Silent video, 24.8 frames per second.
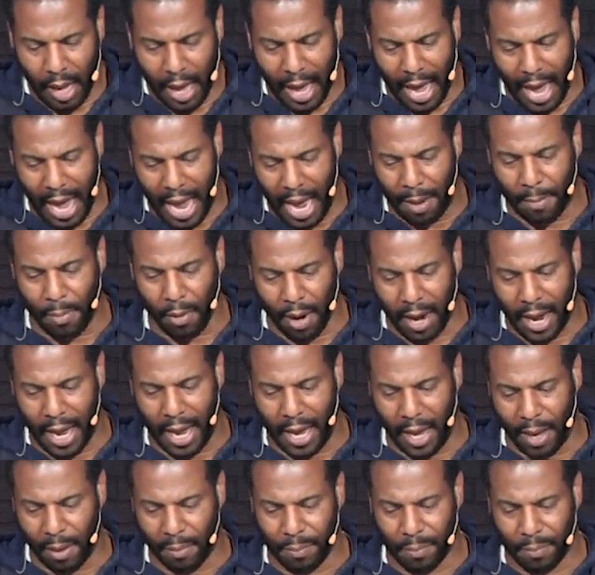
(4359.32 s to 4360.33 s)

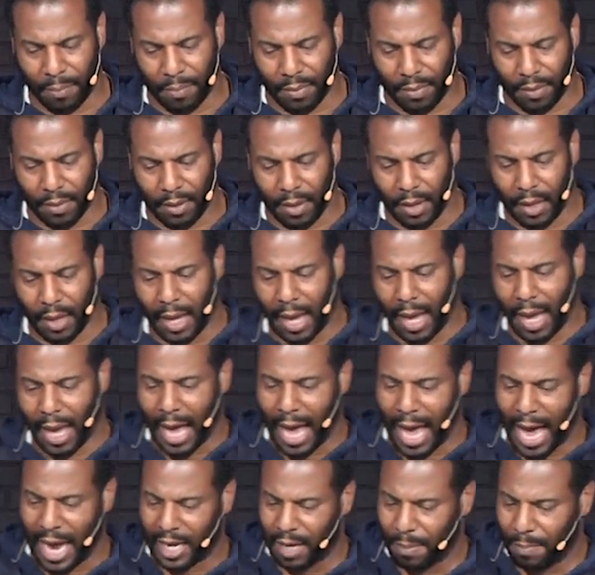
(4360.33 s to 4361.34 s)
Abraham
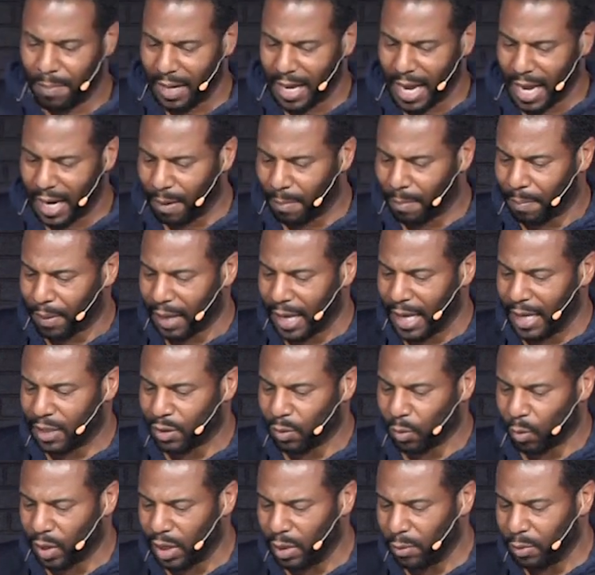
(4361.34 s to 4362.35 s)
had to be at a place
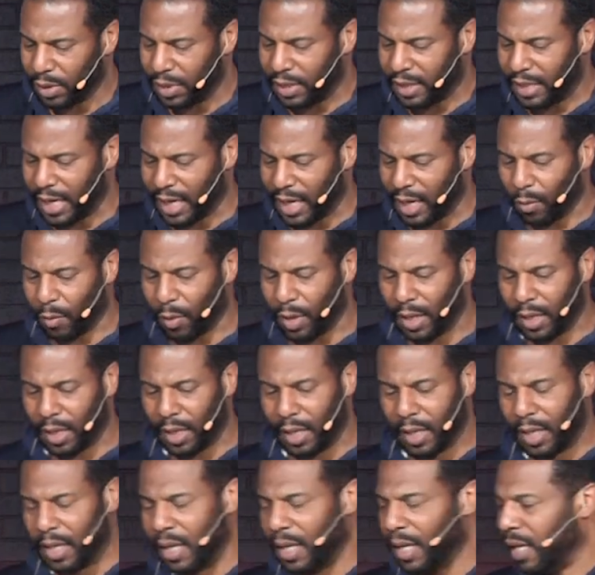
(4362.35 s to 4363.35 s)
when he was dealing with
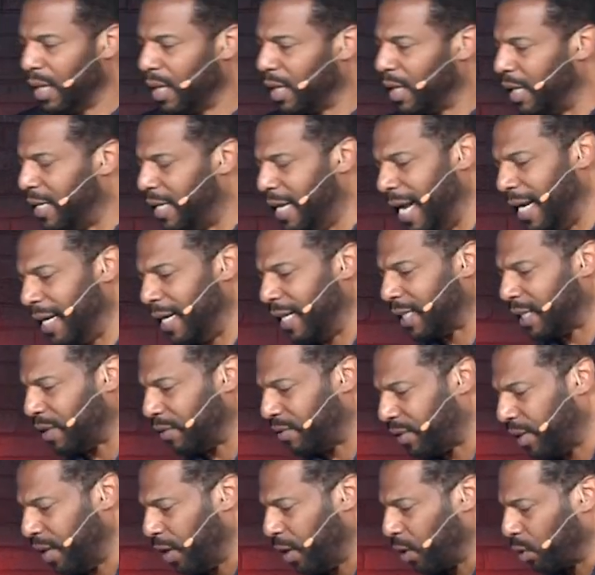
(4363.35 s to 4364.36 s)
the deadness of
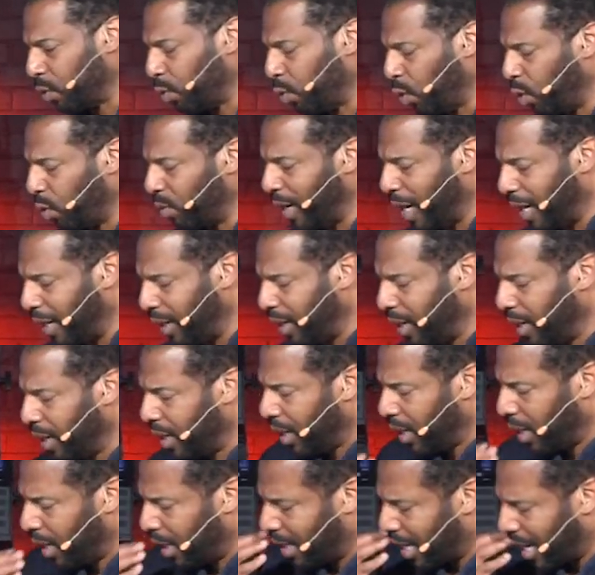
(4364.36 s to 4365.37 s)
Sarah's womb,
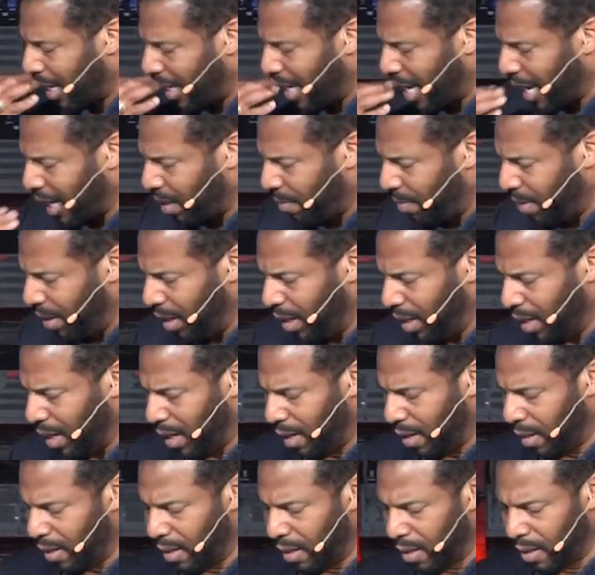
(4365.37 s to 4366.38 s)
that he had to be
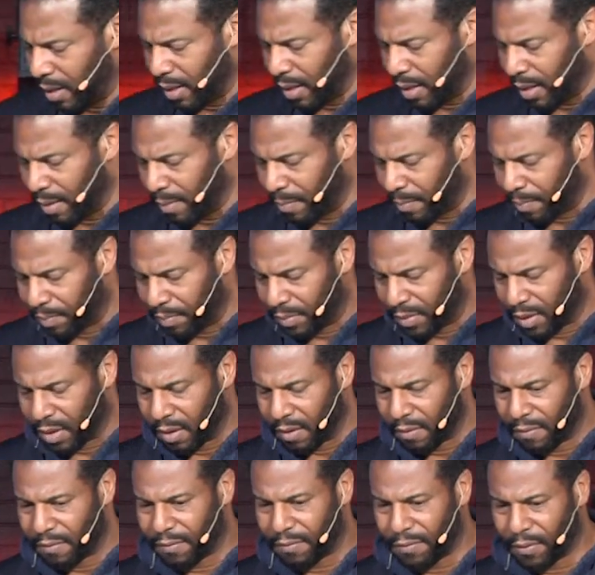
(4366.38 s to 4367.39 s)

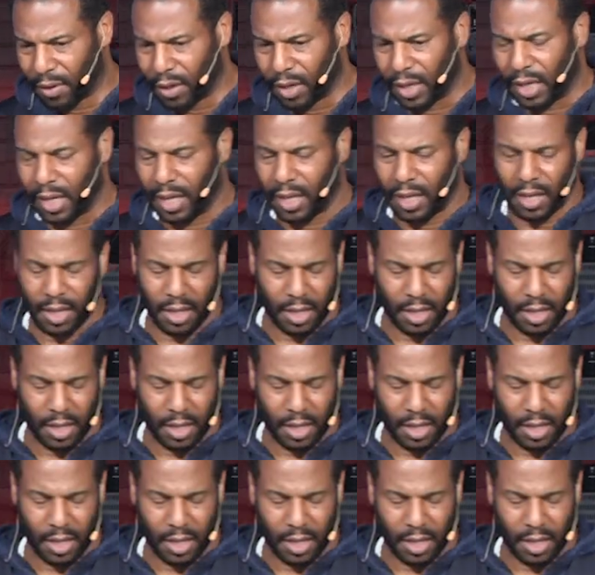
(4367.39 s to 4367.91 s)
fully